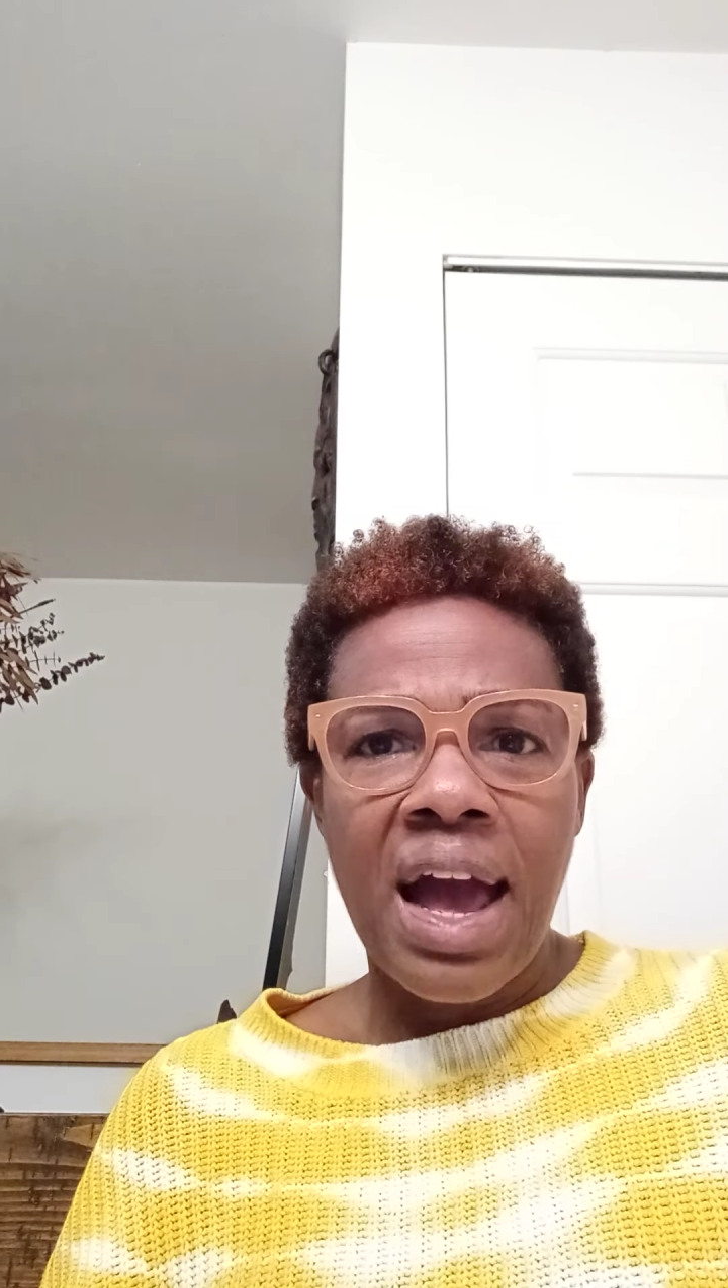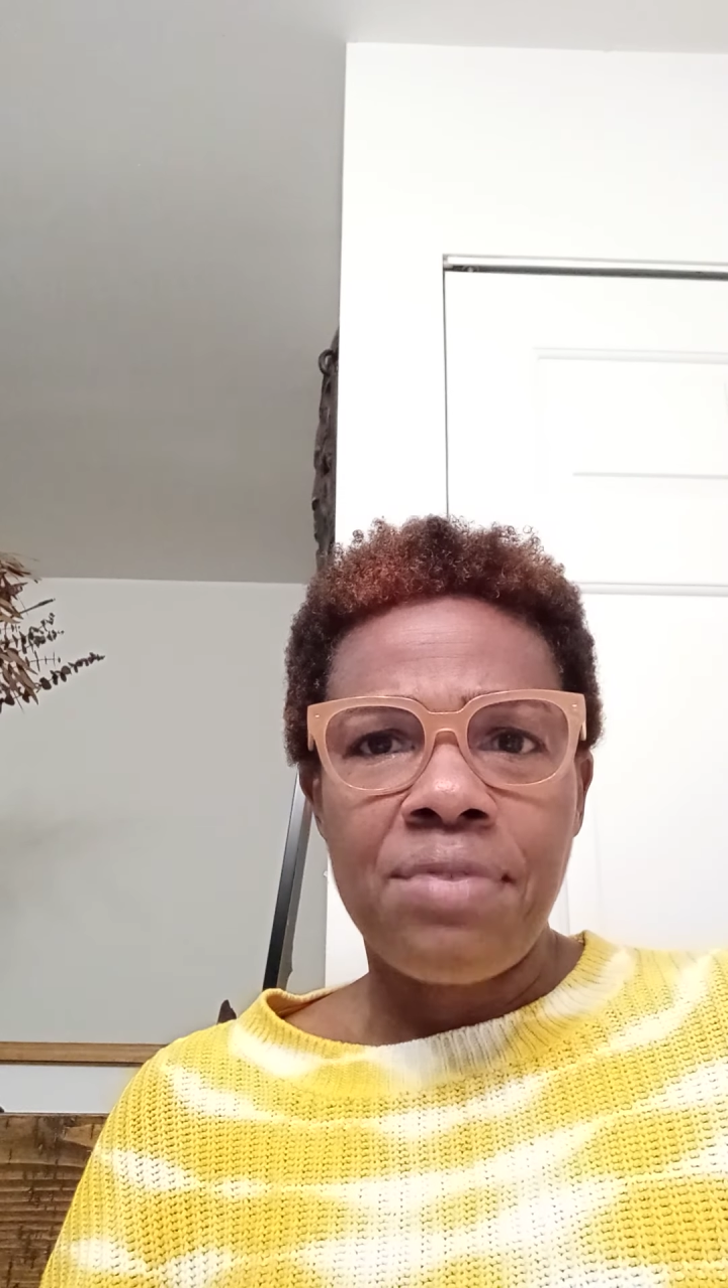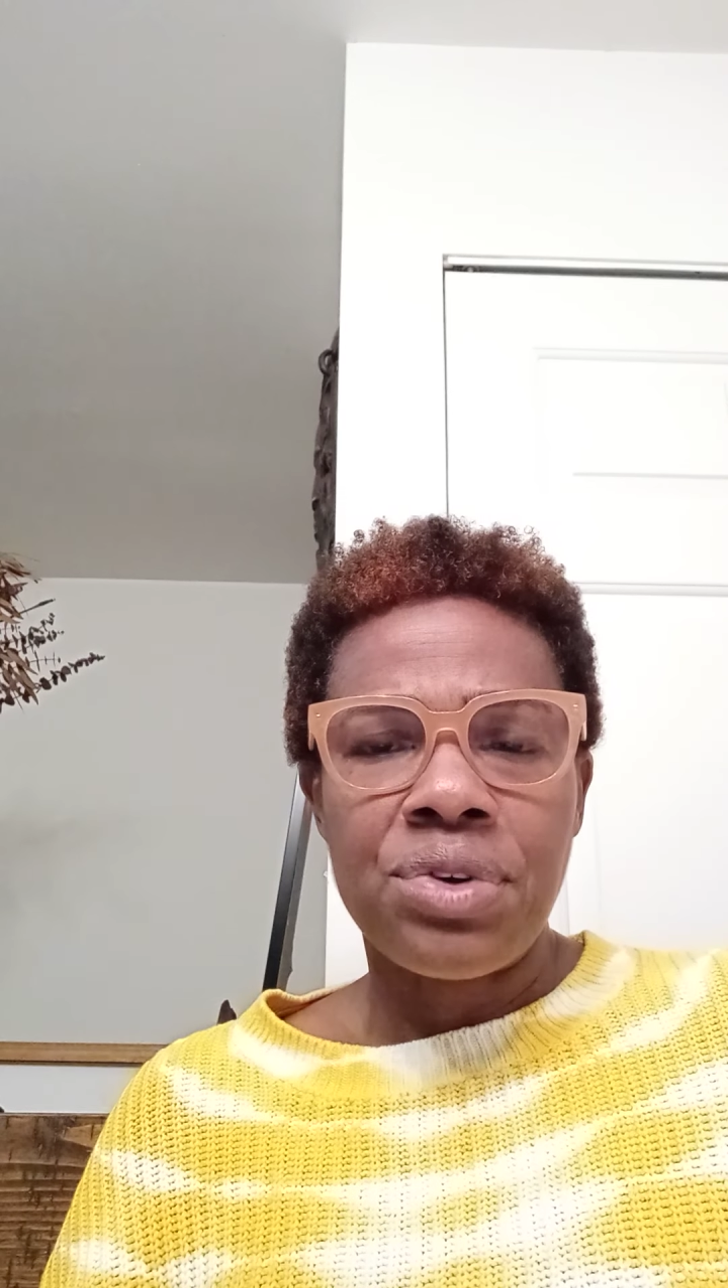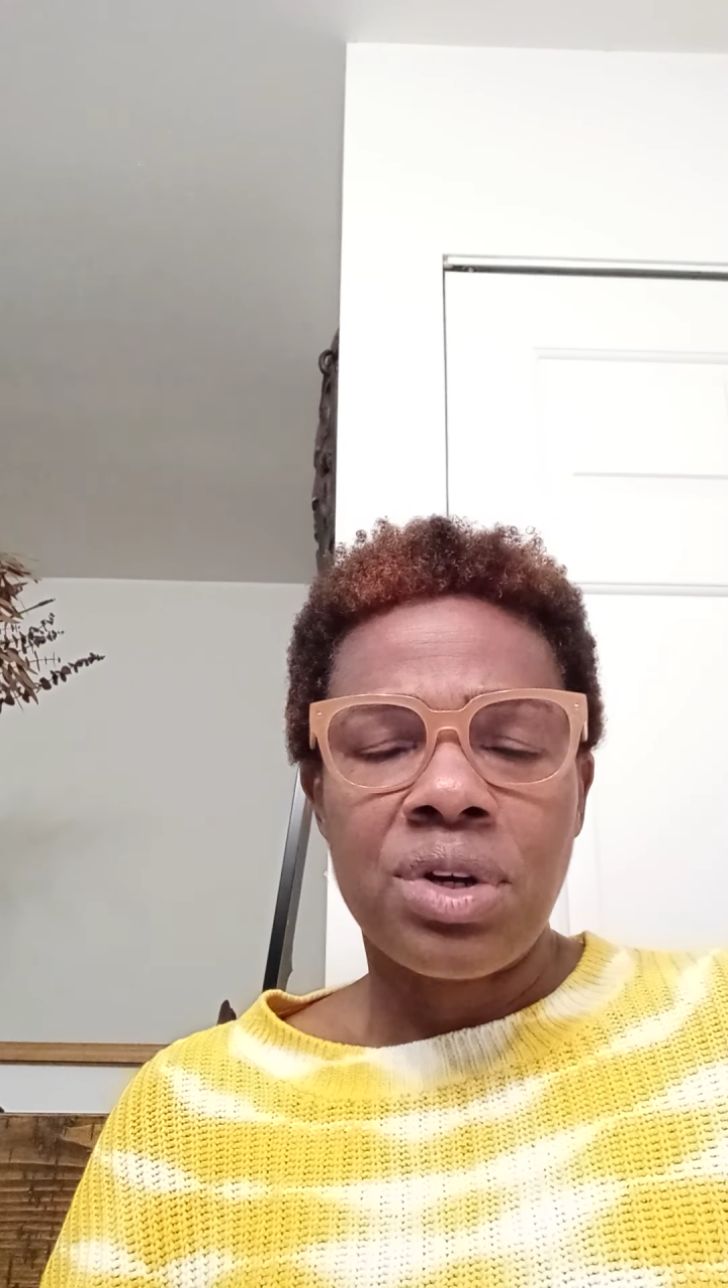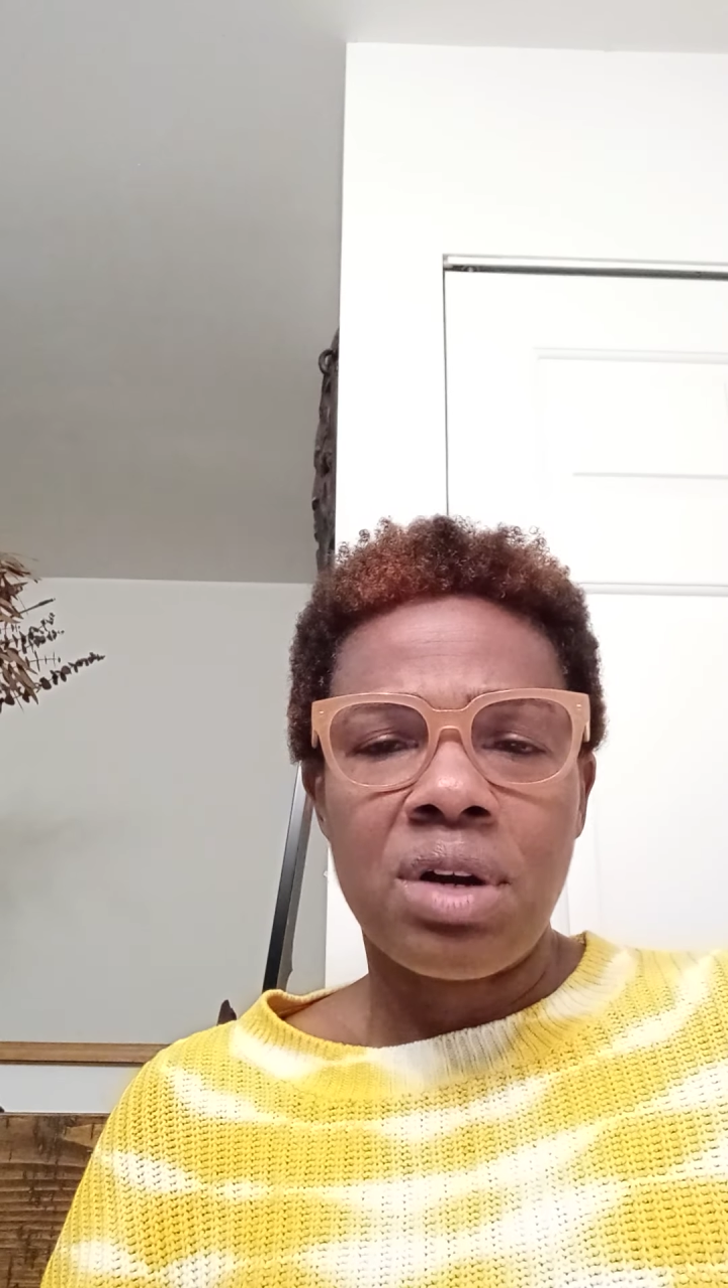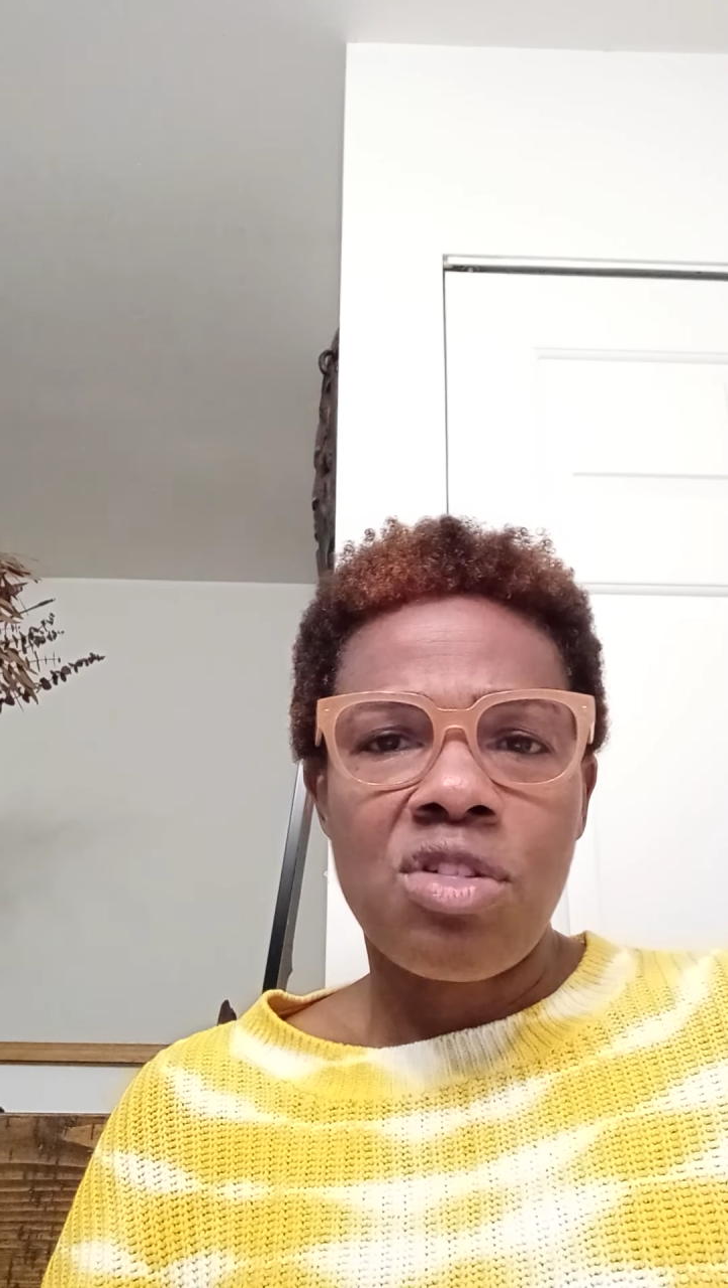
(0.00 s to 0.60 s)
Africa,